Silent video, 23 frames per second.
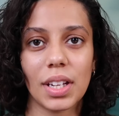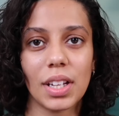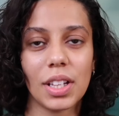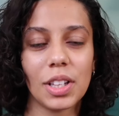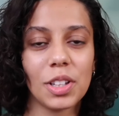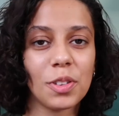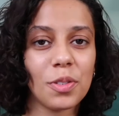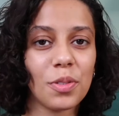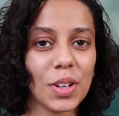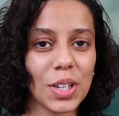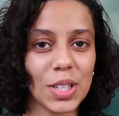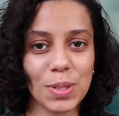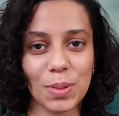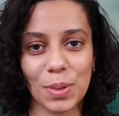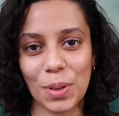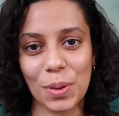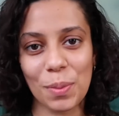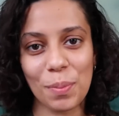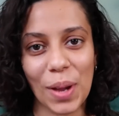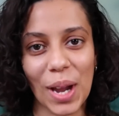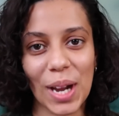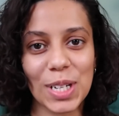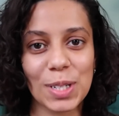Hello friends,
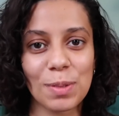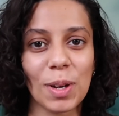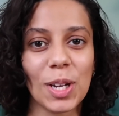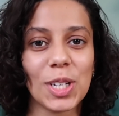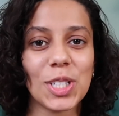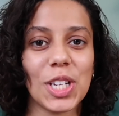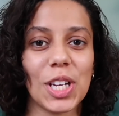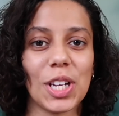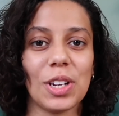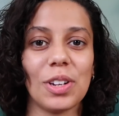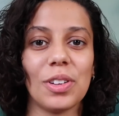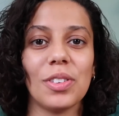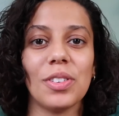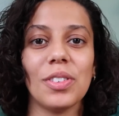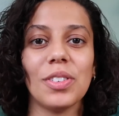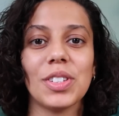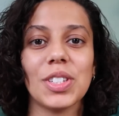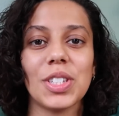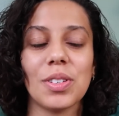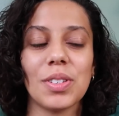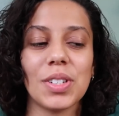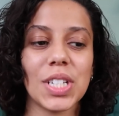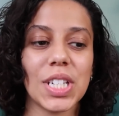welcome back to my channel.
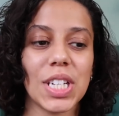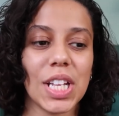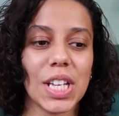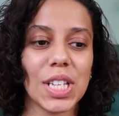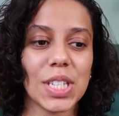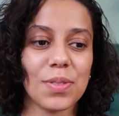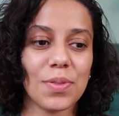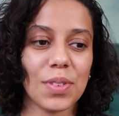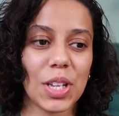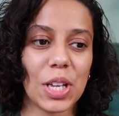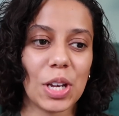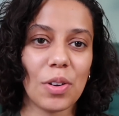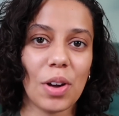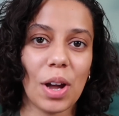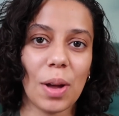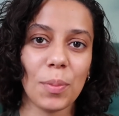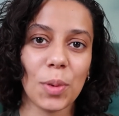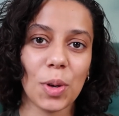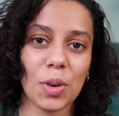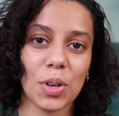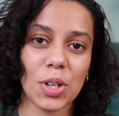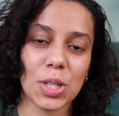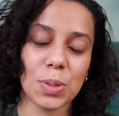So in today's video
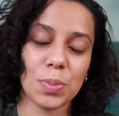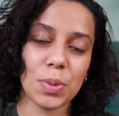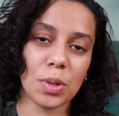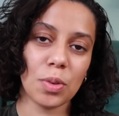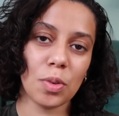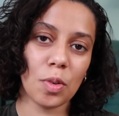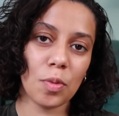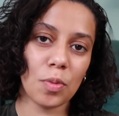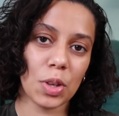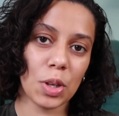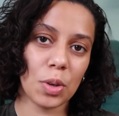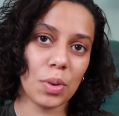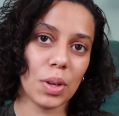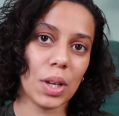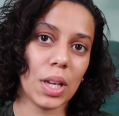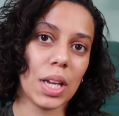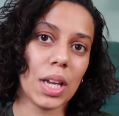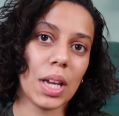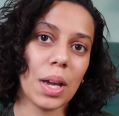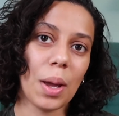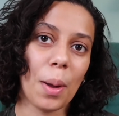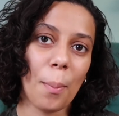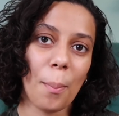I'm going to be
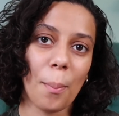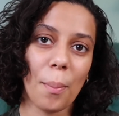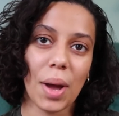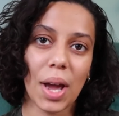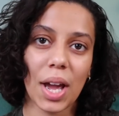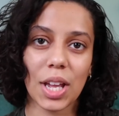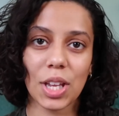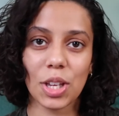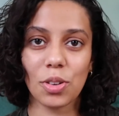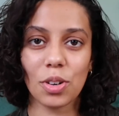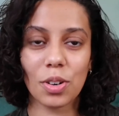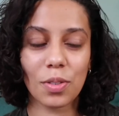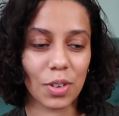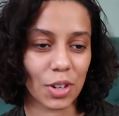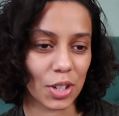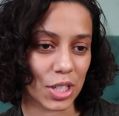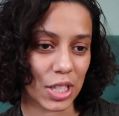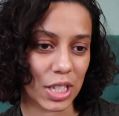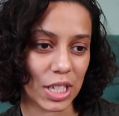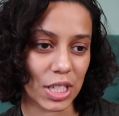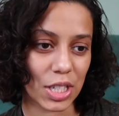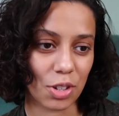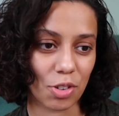reviewing my
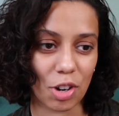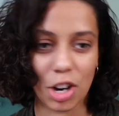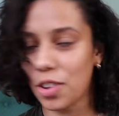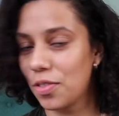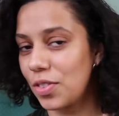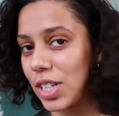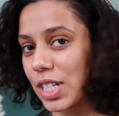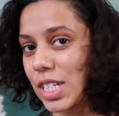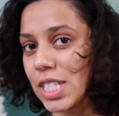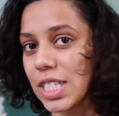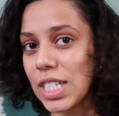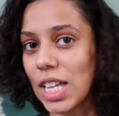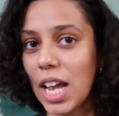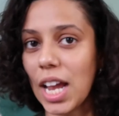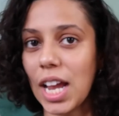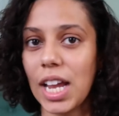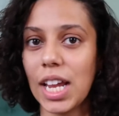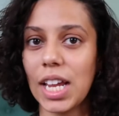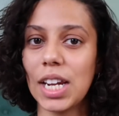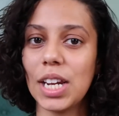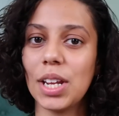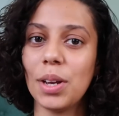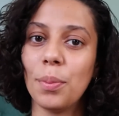university's graphic
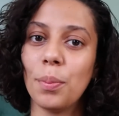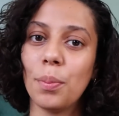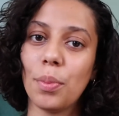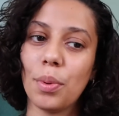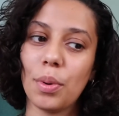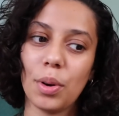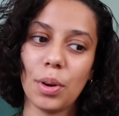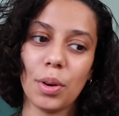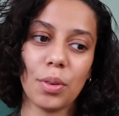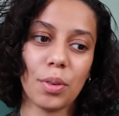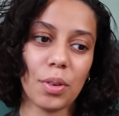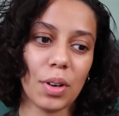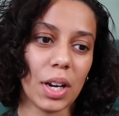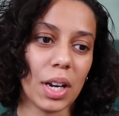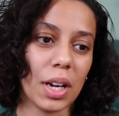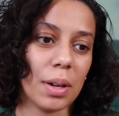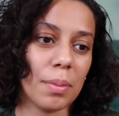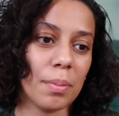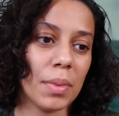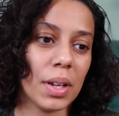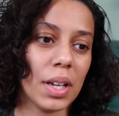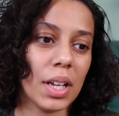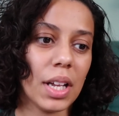design
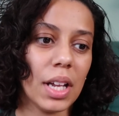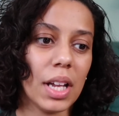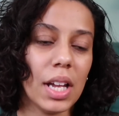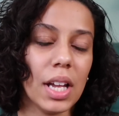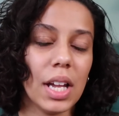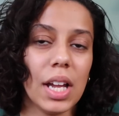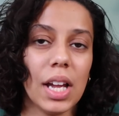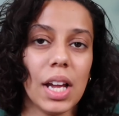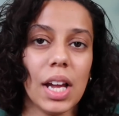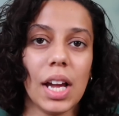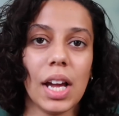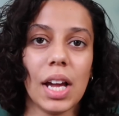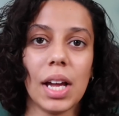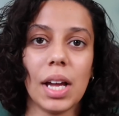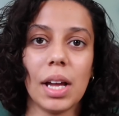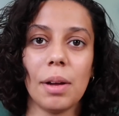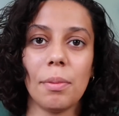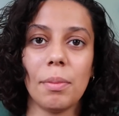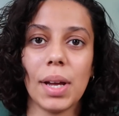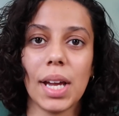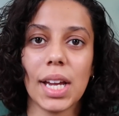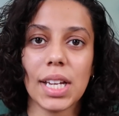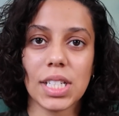program.
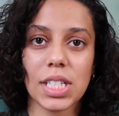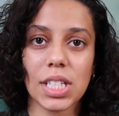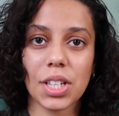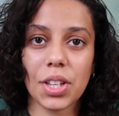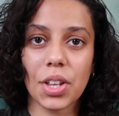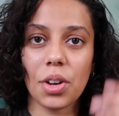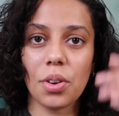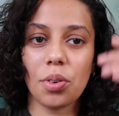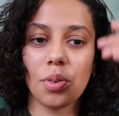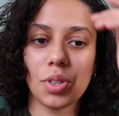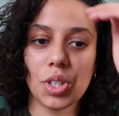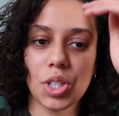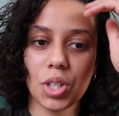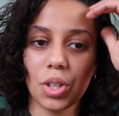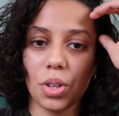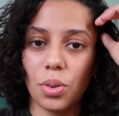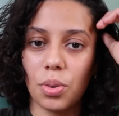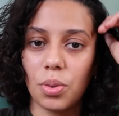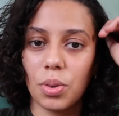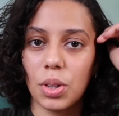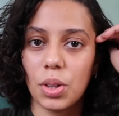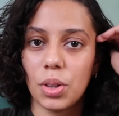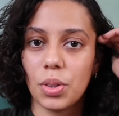I did go
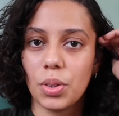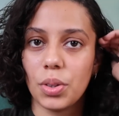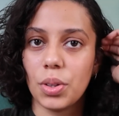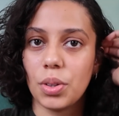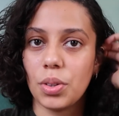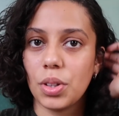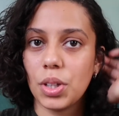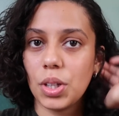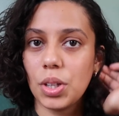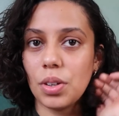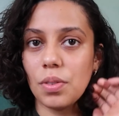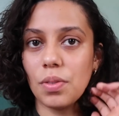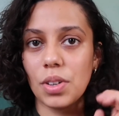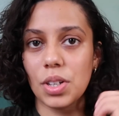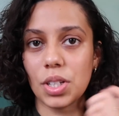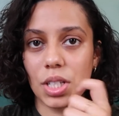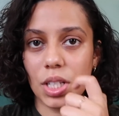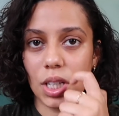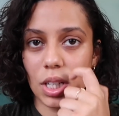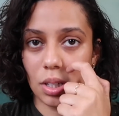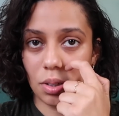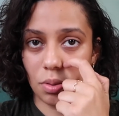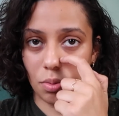to Loyola
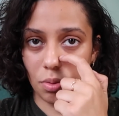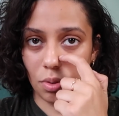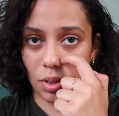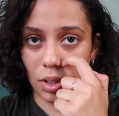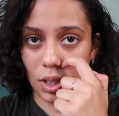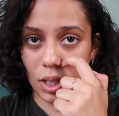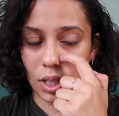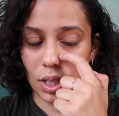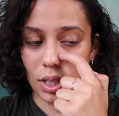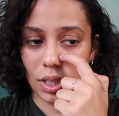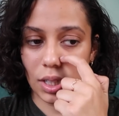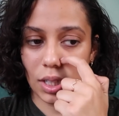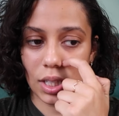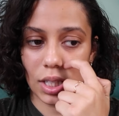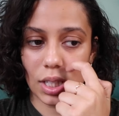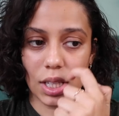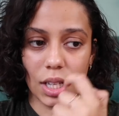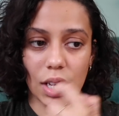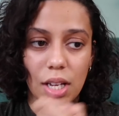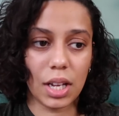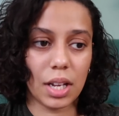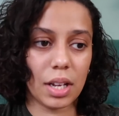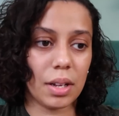University, New Orleans.
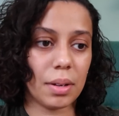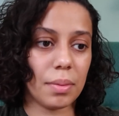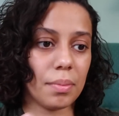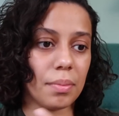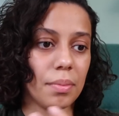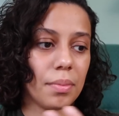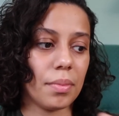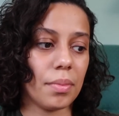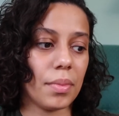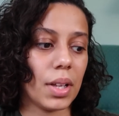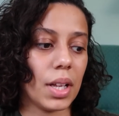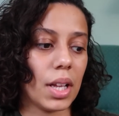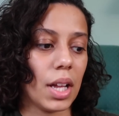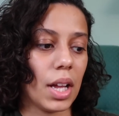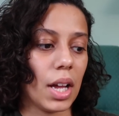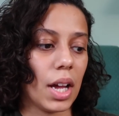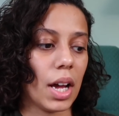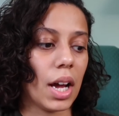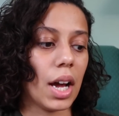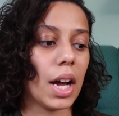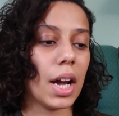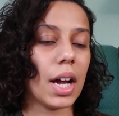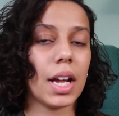
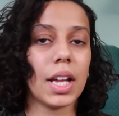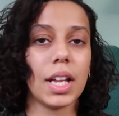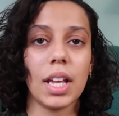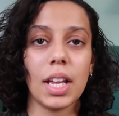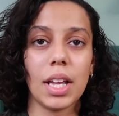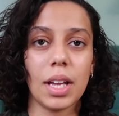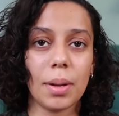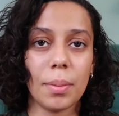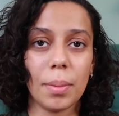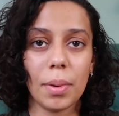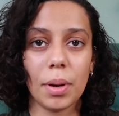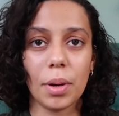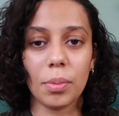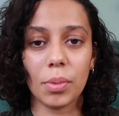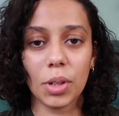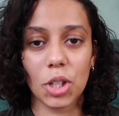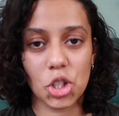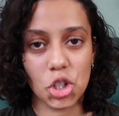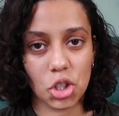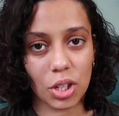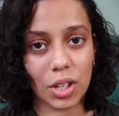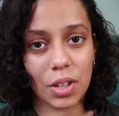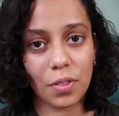I am
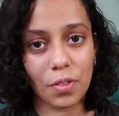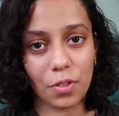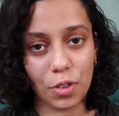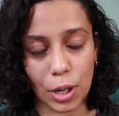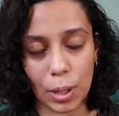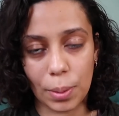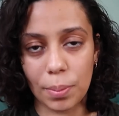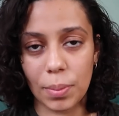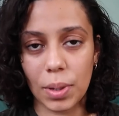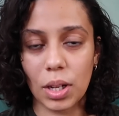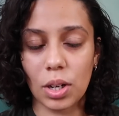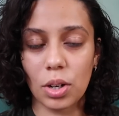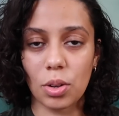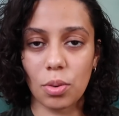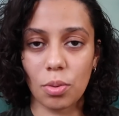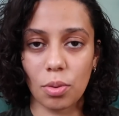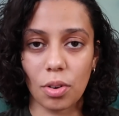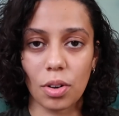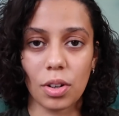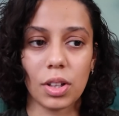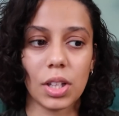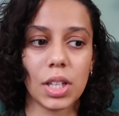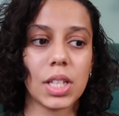originally from New
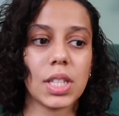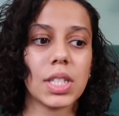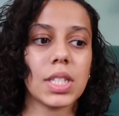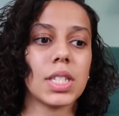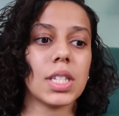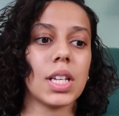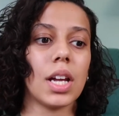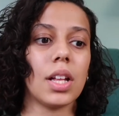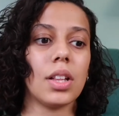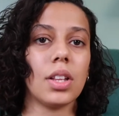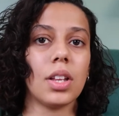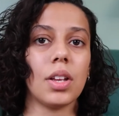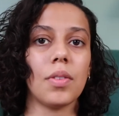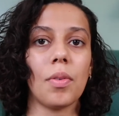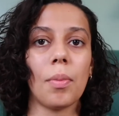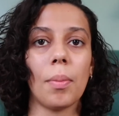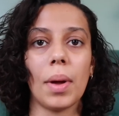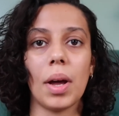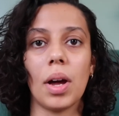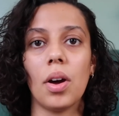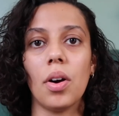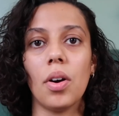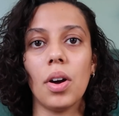Orleans. I live
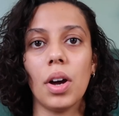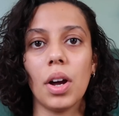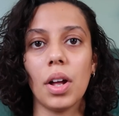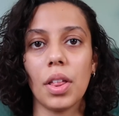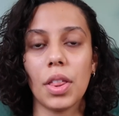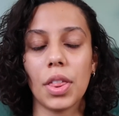about